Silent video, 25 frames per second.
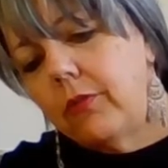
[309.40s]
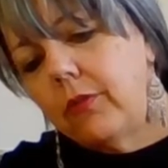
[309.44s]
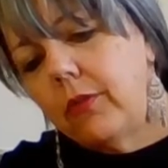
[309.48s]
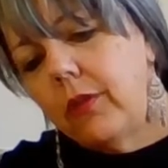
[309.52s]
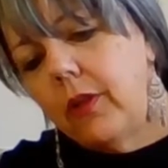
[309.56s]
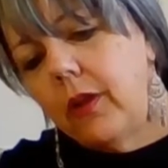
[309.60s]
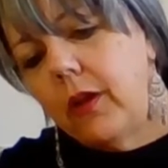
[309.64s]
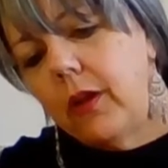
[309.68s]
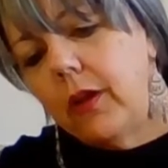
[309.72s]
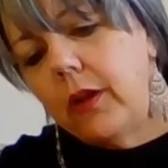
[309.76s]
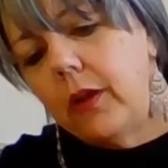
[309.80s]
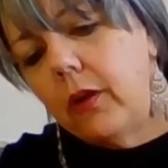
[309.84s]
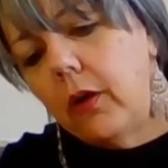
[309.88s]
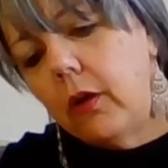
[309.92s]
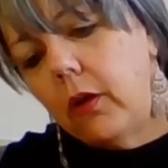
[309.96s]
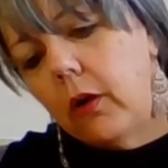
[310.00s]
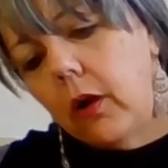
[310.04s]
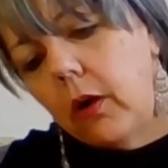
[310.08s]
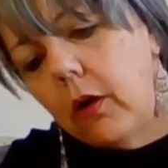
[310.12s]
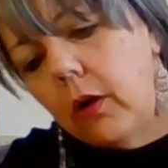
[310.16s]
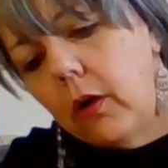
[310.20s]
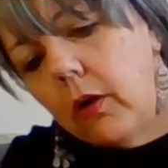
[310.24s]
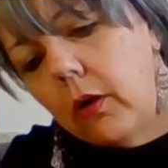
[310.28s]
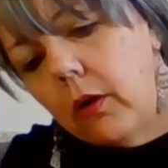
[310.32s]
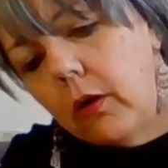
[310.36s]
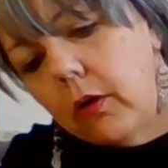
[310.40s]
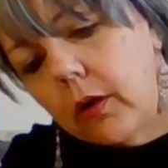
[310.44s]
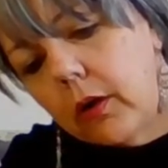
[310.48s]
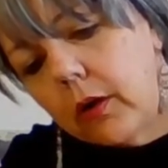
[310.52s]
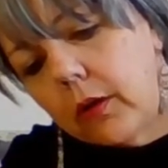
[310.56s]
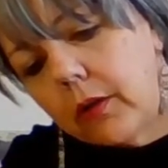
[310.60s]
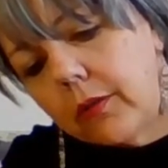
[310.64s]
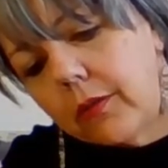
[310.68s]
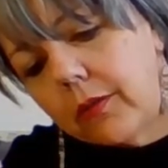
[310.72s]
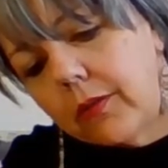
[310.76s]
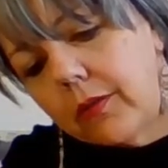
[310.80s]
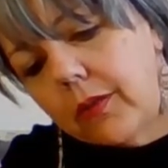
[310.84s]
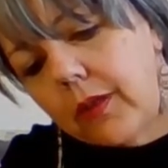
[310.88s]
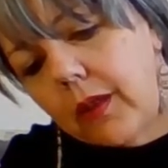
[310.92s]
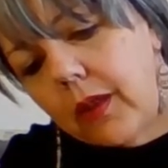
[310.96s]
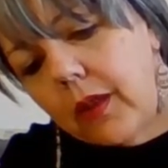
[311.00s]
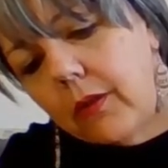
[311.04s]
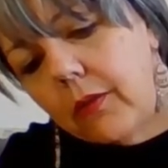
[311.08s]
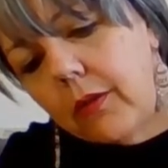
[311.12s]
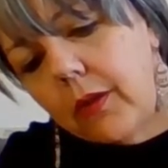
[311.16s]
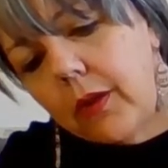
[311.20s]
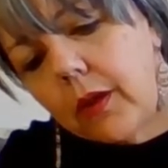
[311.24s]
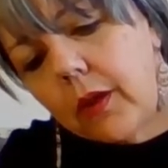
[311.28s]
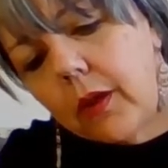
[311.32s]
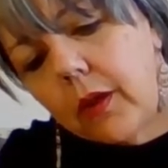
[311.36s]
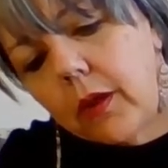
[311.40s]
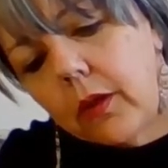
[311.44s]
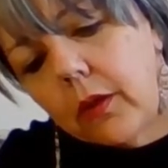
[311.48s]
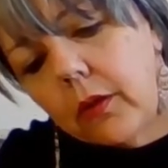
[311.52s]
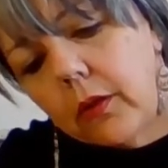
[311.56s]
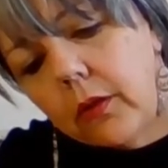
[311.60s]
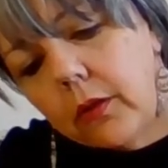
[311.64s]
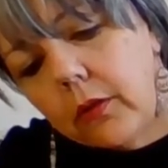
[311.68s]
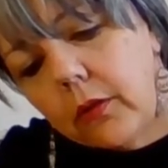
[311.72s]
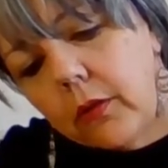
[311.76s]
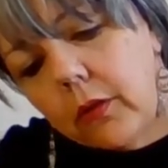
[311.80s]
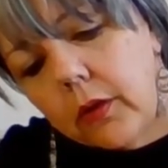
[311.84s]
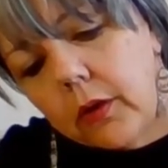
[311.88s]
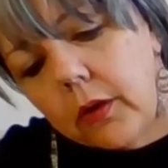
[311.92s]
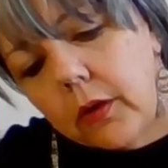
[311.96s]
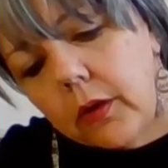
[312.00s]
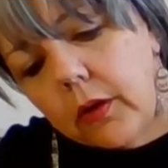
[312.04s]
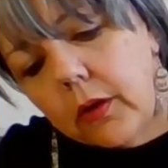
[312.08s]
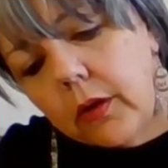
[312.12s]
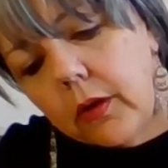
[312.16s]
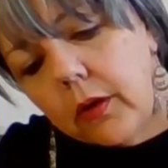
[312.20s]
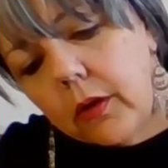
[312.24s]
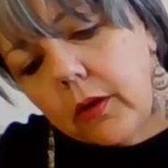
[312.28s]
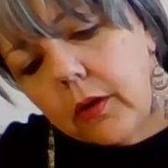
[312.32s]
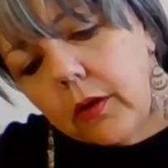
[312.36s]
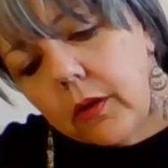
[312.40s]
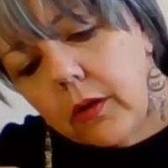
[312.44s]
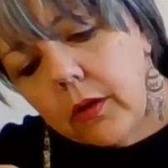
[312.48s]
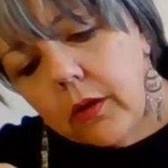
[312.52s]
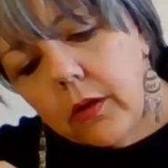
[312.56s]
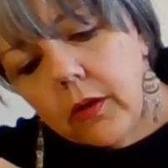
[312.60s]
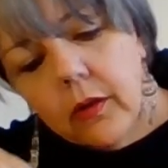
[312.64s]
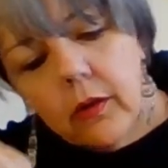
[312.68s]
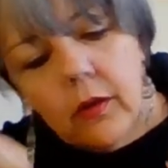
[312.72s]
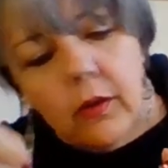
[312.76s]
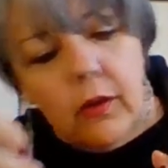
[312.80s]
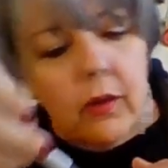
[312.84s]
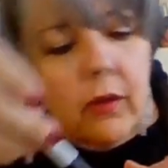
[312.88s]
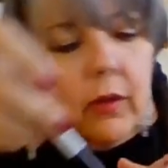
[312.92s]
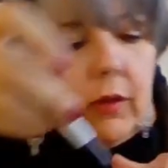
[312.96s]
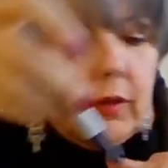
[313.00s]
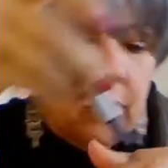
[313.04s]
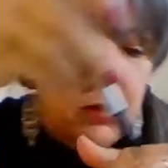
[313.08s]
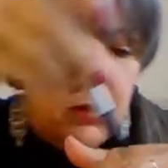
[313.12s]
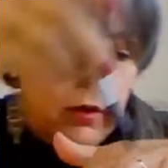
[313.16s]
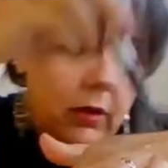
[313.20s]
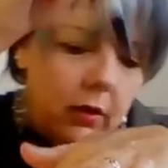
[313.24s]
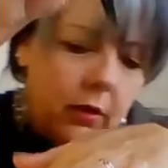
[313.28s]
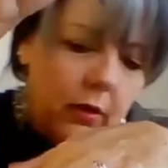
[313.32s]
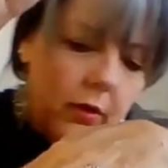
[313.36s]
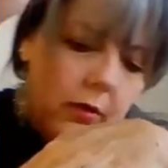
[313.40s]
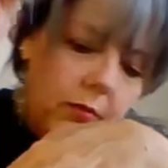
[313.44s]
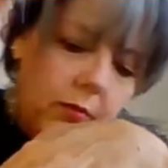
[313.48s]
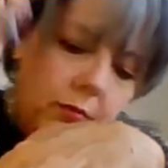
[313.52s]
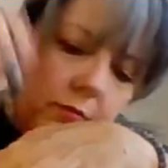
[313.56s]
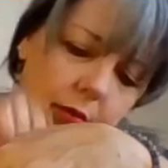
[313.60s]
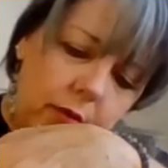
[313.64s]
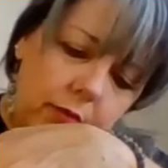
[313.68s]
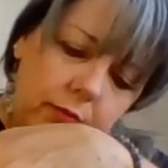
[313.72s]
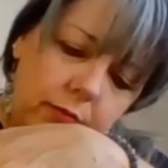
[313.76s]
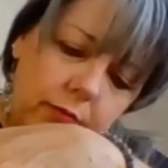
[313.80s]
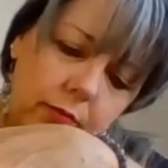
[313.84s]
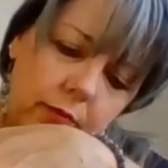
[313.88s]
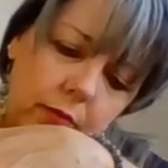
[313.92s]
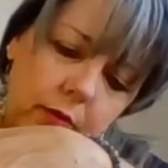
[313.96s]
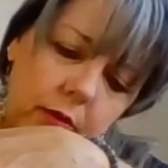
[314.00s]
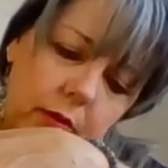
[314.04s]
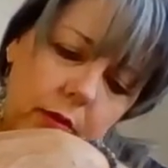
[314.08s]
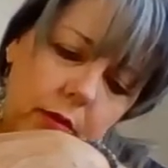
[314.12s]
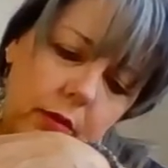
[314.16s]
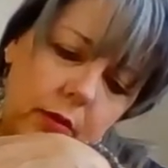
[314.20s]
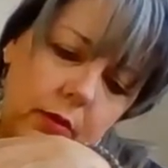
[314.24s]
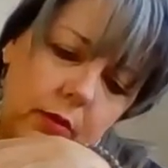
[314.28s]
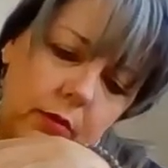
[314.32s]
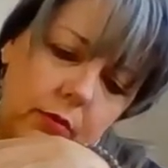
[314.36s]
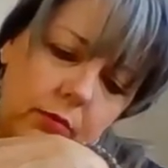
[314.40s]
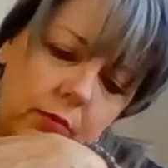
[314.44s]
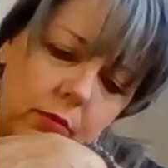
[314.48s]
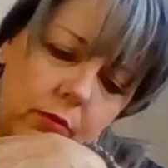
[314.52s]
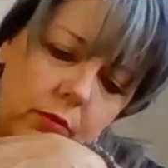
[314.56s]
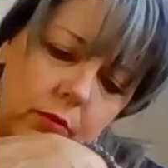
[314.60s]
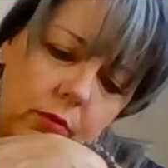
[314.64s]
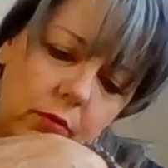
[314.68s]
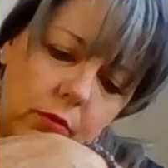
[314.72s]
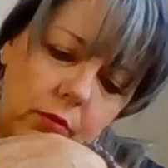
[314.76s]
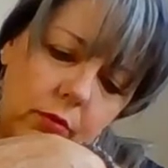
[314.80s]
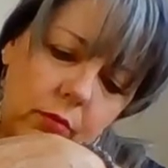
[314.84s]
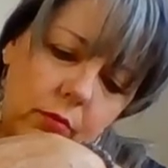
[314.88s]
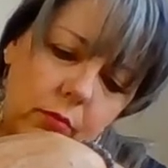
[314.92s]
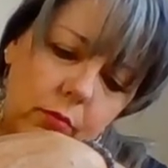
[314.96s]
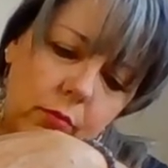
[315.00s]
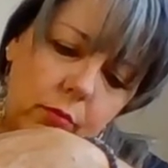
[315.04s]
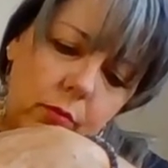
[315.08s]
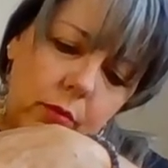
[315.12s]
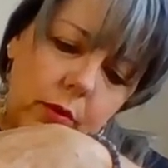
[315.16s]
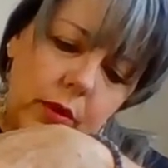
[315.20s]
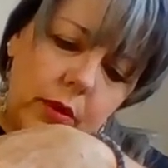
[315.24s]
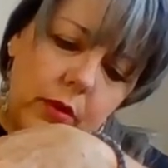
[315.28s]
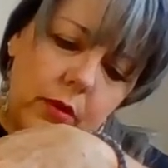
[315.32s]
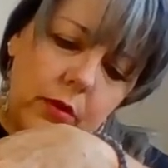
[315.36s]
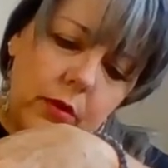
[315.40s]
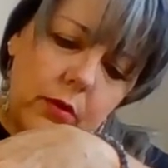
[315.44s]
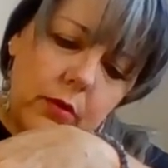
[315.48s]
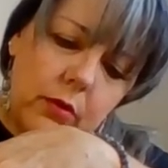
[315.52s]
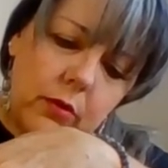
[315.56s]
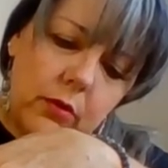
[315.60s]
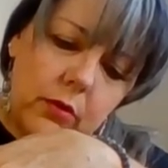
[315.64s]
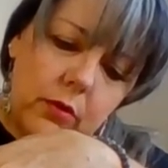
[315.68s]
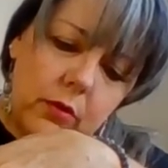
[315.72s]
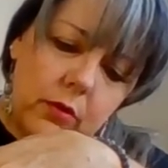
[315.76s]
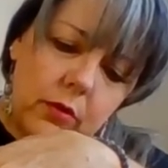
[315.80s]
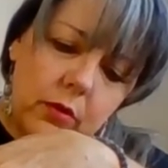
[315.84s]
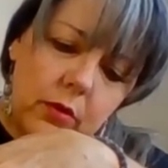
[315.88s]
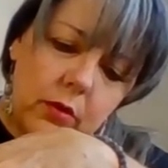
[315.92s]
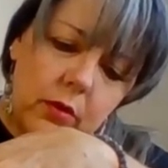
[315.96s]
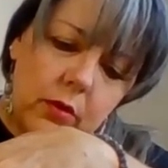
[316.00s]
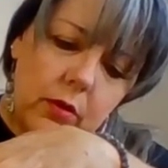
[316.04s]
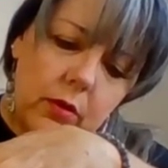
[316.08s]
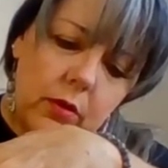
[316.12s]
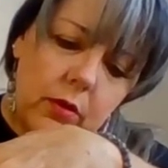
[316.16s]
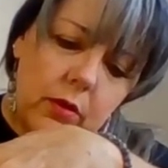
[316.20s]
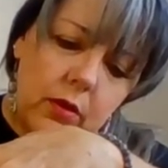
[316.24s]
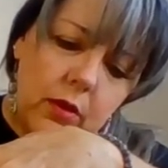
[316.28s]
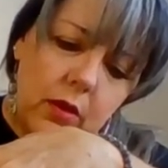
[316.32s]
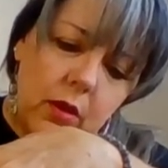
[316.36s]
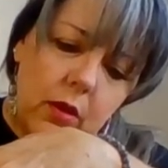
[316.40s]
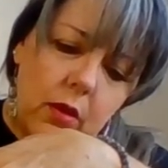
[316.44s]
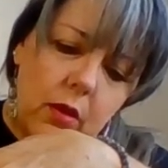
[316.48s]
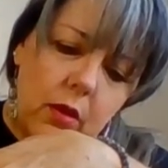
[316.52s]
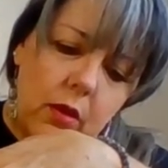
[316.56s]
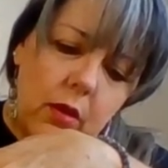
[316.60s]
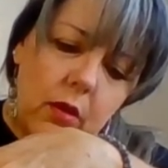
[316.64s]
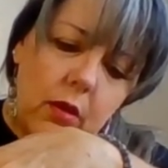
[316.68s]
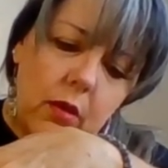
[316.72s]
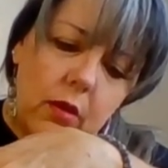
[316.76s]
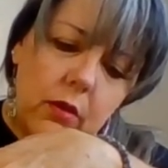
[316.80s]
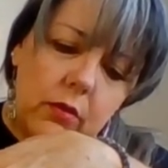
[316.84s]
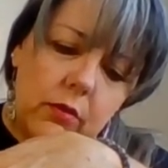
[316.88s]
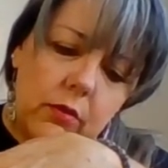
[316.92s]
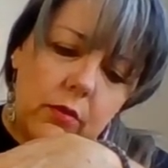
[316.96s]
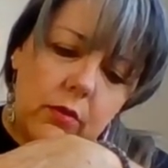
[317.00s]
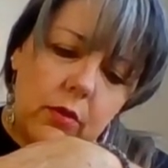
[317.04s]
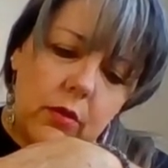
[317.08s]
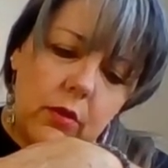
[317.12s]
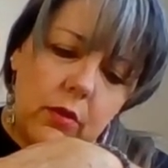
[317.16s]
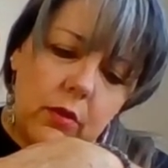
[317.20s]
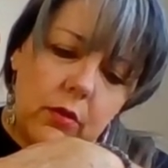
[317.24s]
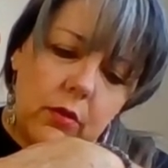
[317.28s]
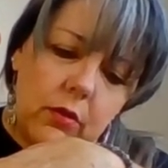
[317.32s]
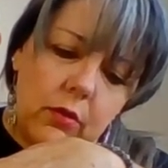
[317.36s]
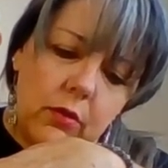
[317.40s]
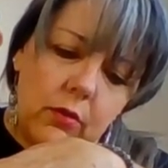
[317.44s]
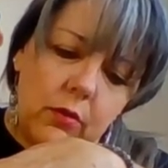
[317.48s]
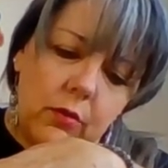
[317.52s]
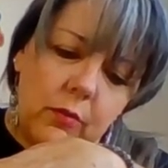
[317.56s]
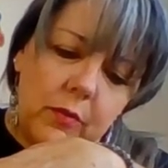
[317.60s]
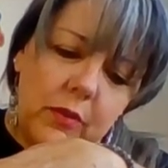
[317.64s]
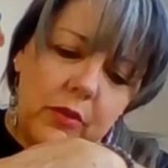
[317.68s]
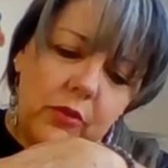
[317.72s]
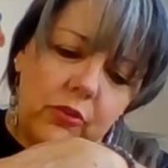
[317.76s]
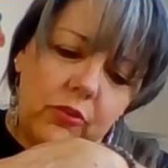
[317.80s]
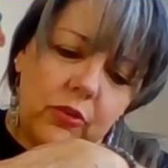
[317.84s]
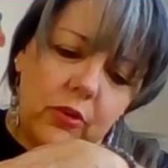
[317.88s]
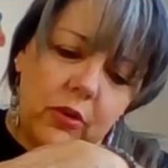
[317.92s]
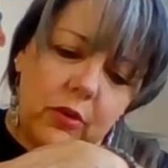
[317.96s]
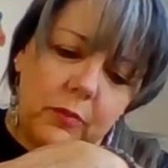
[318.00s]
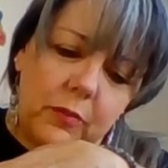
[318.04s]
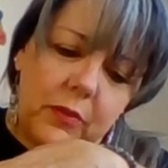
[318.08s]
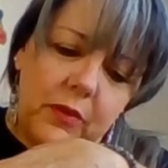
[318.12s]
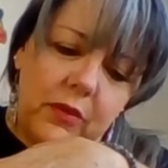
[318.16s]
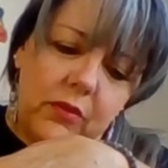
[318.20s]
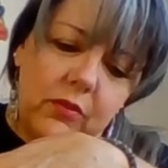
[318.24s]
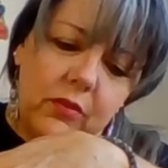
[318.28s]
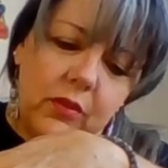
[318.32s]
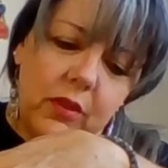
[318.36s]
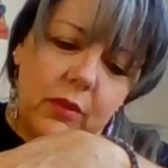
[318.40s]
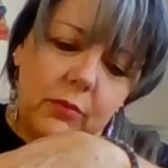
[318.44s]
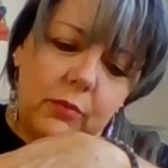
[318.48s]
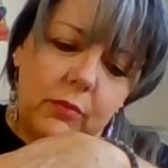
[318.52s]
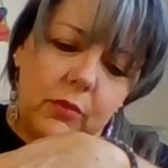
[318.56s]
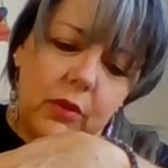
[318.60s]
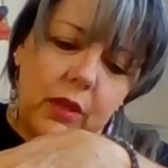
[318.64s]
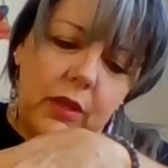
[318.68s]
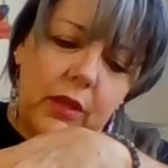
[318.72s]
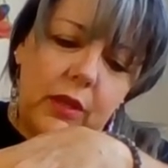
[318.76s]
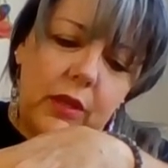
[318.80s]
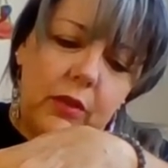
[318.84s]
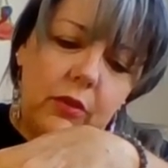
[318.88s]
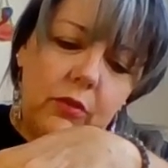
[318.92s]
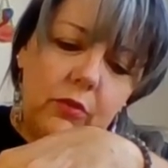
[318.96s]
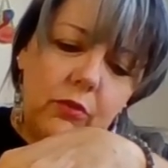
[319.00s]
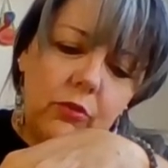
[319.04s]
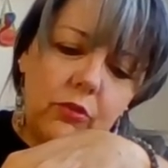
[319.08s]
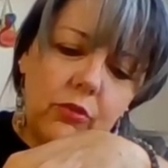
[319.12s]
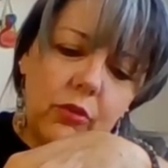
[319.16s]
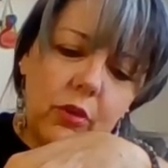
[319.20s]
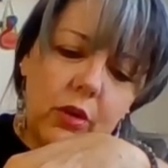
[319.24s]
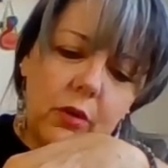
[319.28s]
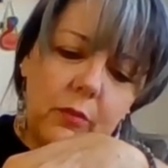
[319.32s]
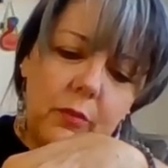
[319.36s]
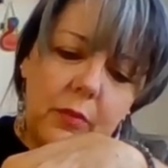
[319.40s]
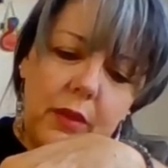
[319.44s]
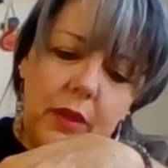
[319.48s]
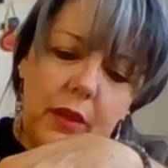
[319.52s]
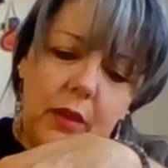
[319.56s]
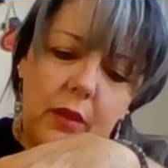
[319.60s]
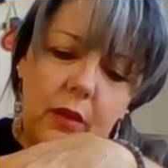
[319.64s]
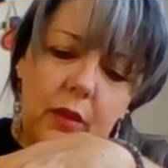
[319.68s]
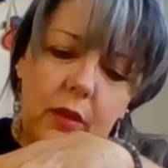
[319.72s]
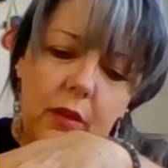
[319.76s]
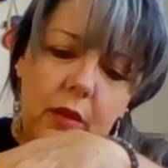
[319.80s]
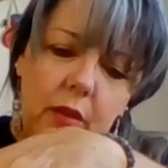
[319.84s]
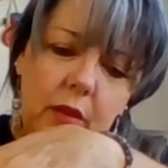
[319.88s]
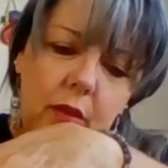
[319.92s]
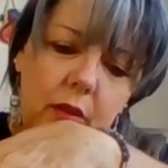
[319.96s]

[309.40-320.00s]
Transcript: line. Oh, damn it, got glue on it. a rough line as to where, no, my Sharpie stopped. I need a new Sharpie.